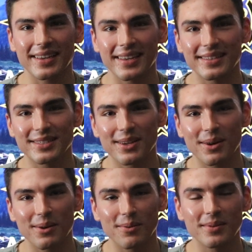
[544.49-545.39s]
And
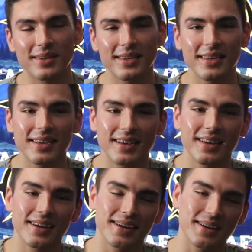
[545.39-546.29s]
so
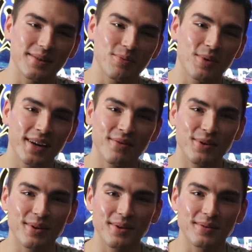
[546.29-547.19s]

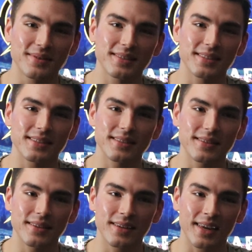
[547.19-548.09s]
whenever
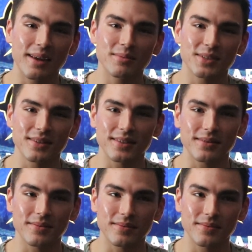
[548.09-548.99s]
it came to